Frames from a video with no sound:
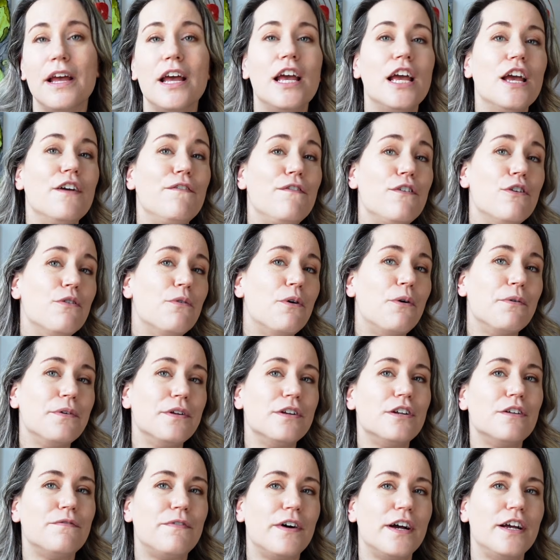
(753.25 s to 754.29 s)
If you own
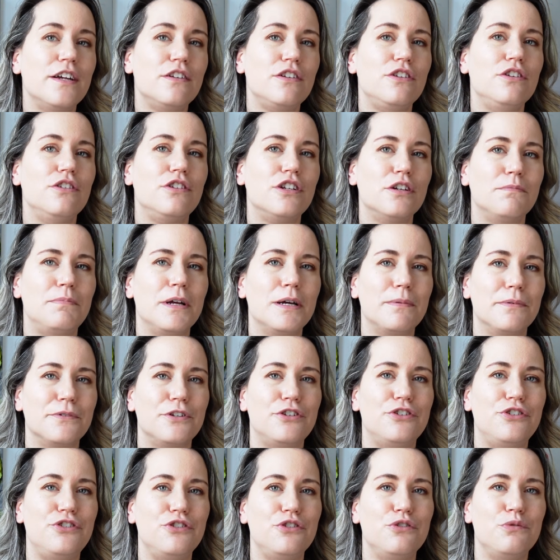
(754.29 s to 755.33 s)
a device, you should be able
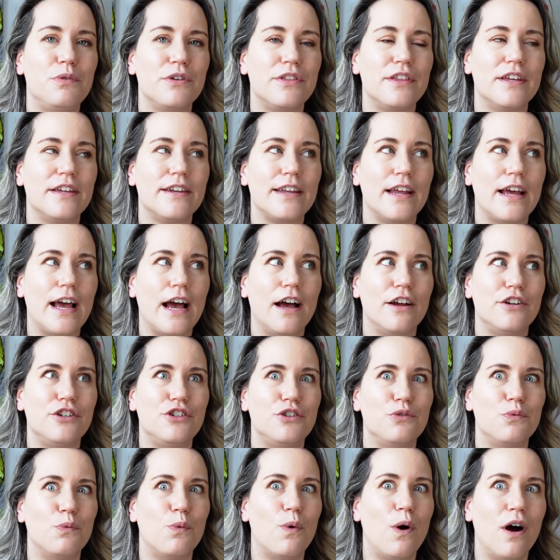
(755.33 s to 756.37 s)
to do with it as
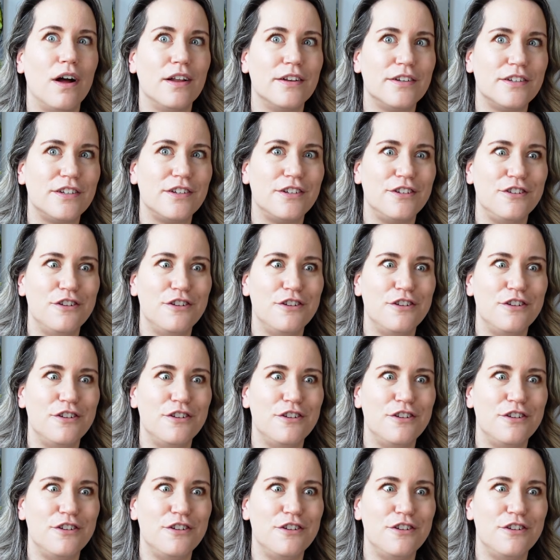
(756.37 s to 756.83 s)
you want.